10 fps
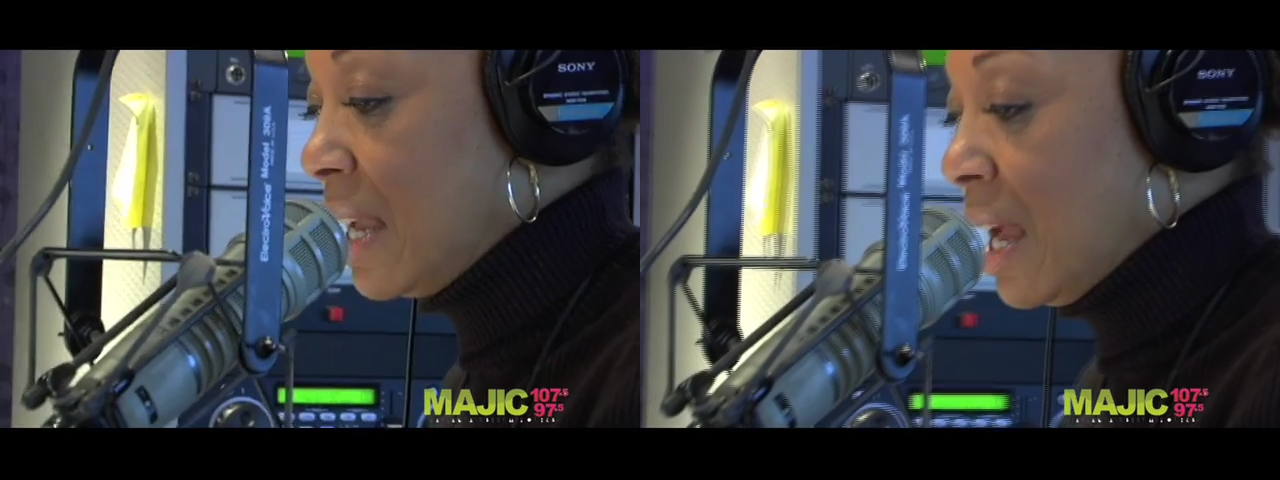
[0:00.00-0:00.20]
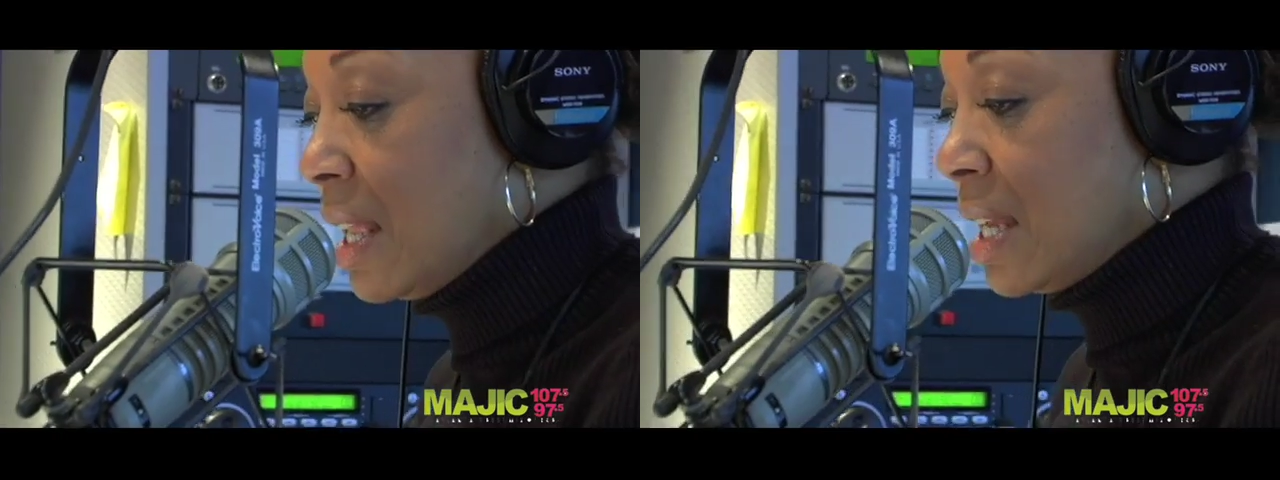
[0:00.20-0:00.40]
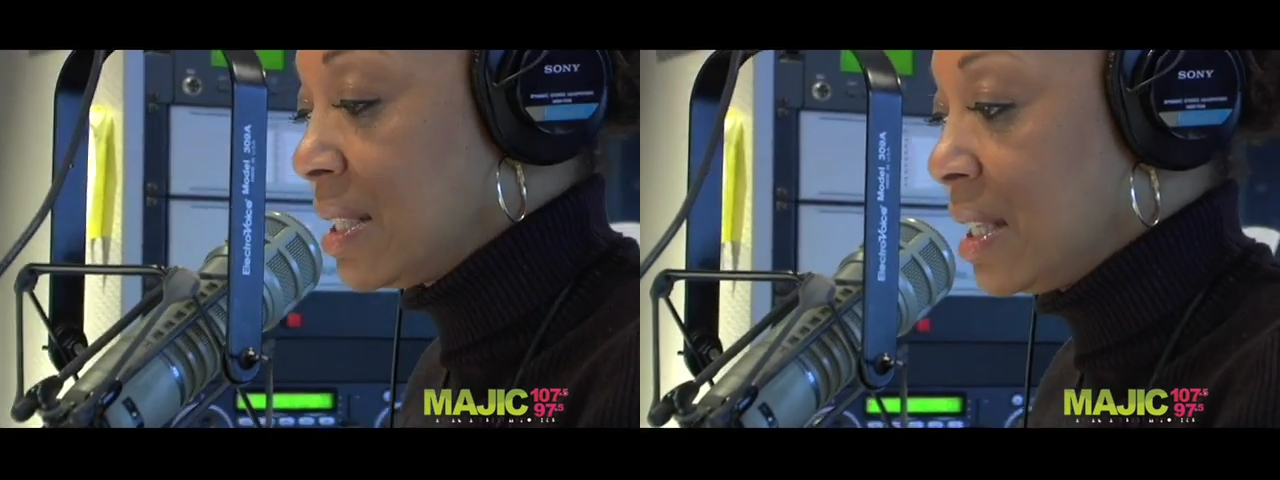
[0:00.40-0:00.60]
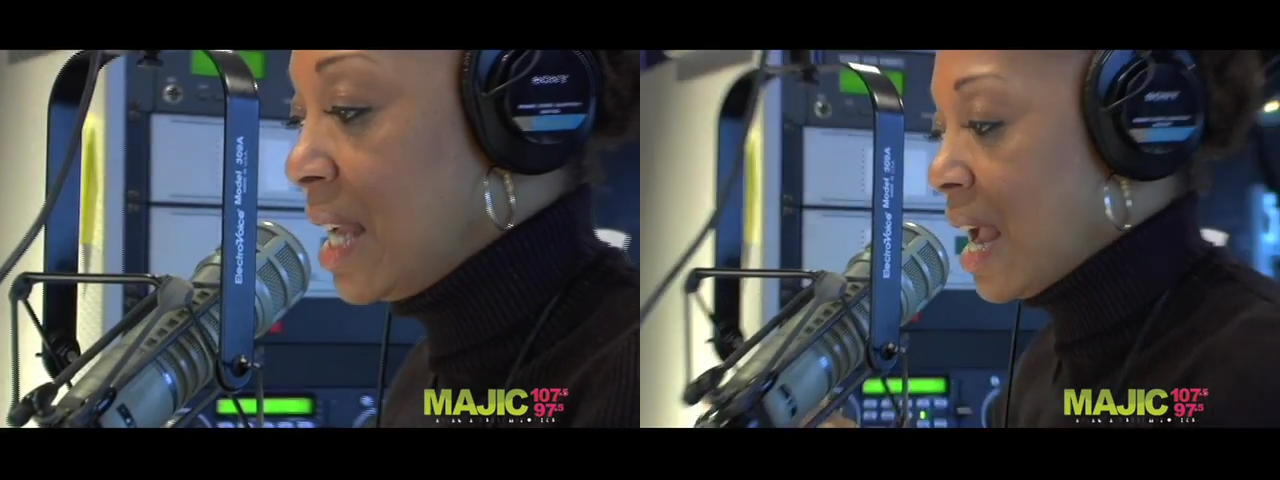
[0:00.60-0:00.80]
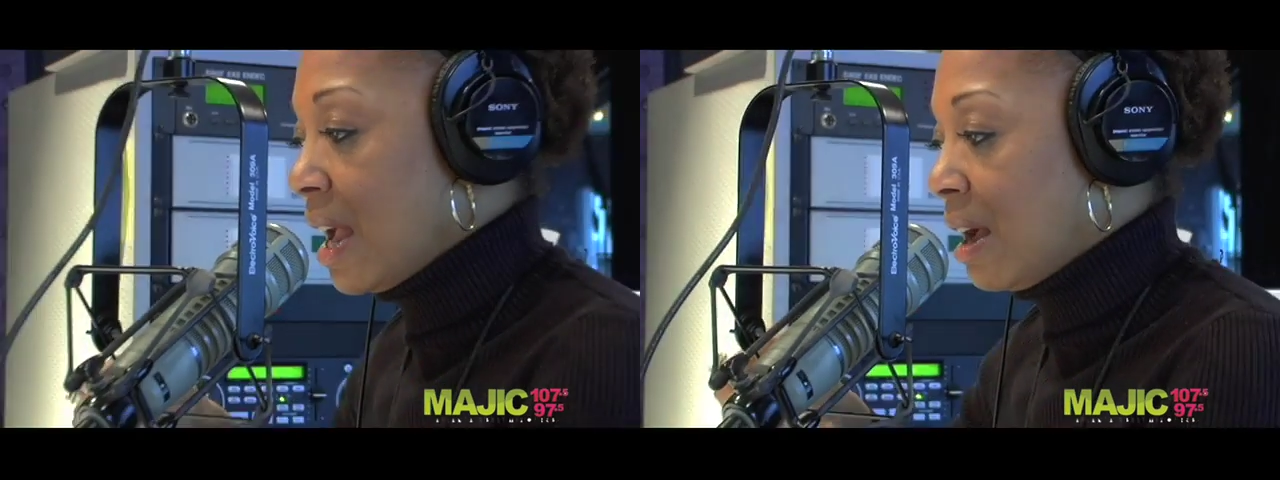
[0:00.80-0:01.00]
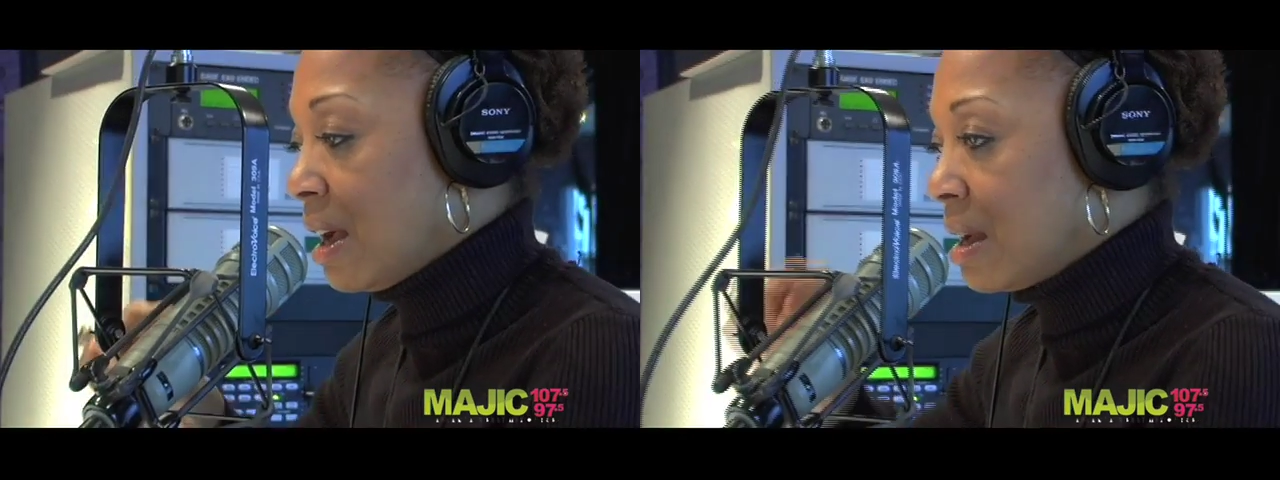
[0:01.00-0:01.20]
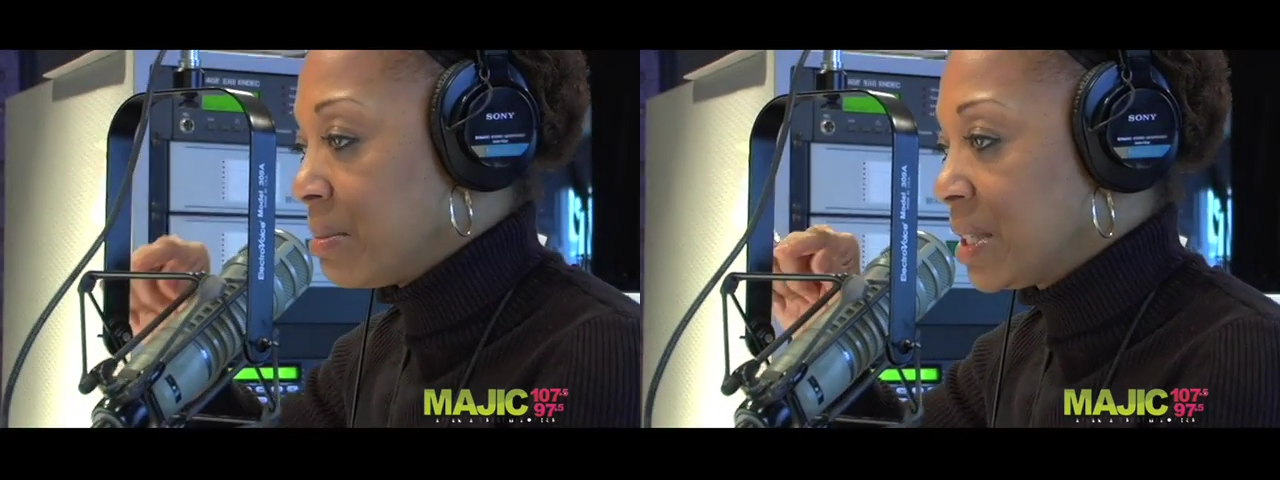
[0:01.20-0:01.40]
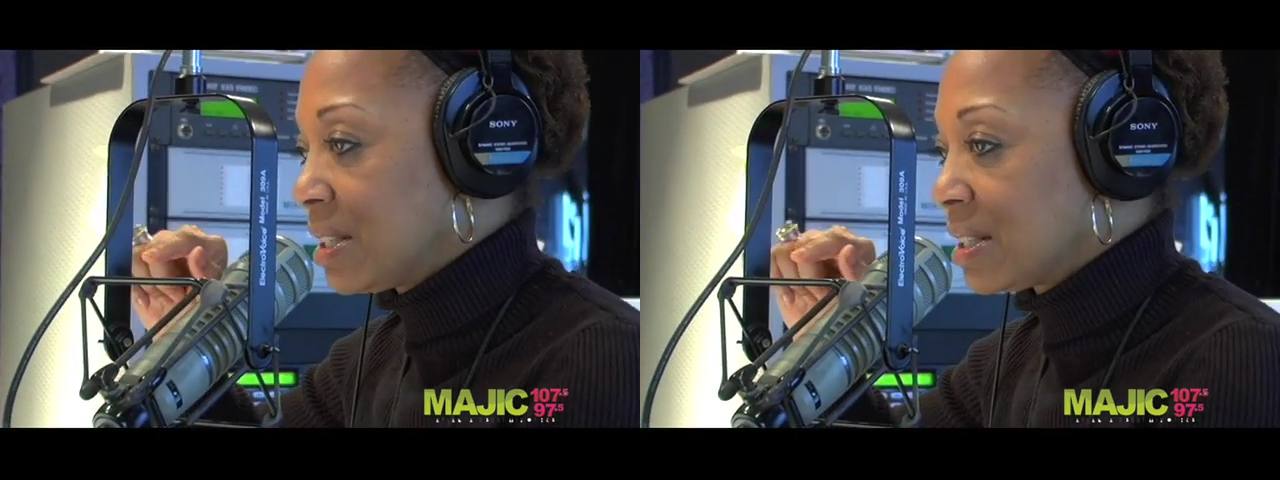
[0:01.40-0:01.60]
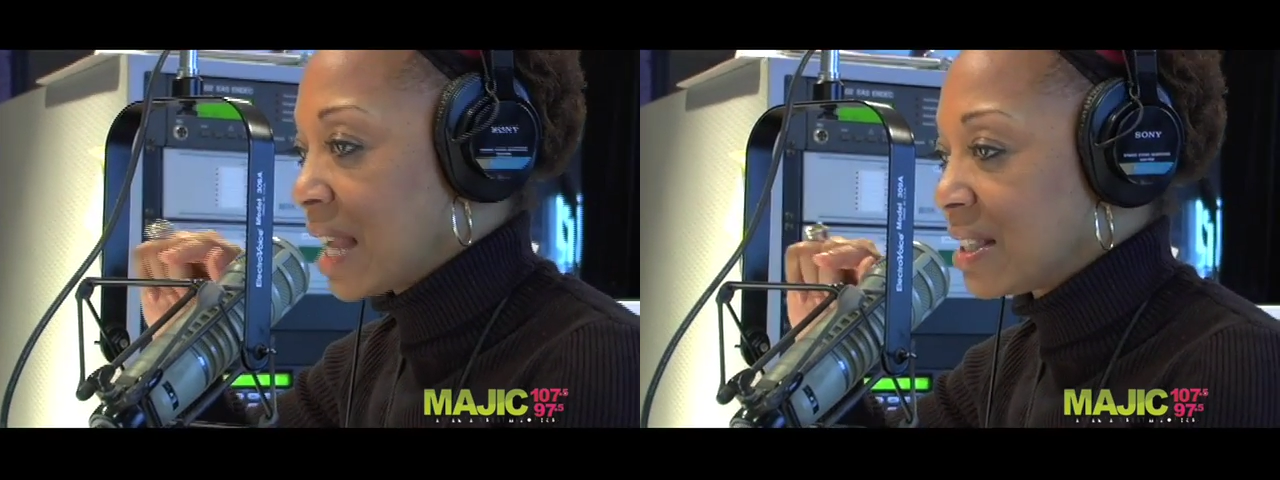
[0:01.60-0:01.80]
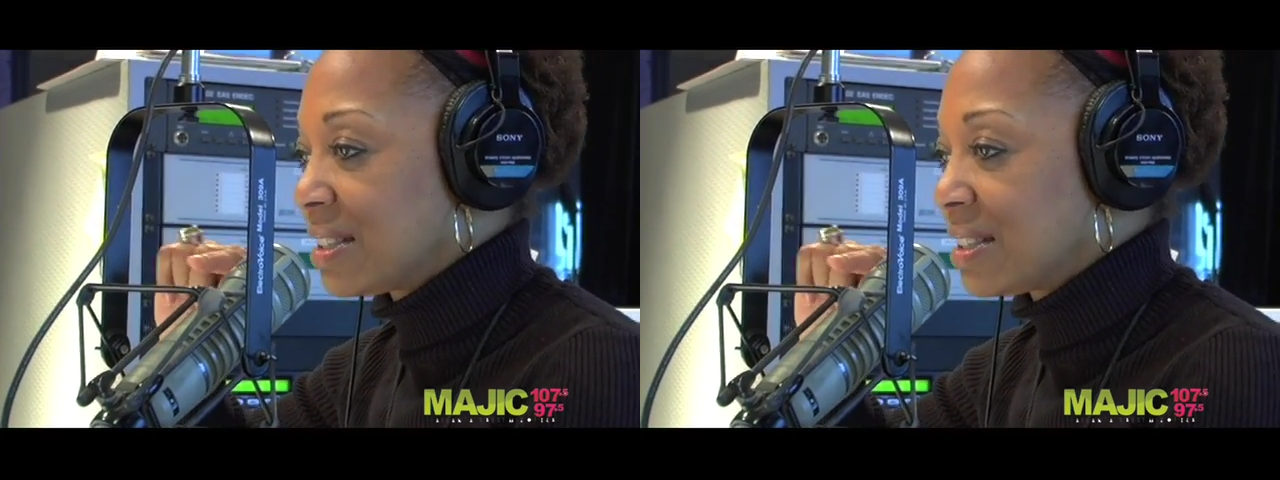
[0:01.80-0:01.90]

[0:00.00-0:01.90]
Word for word: Yes. Let's see. Um, this is like the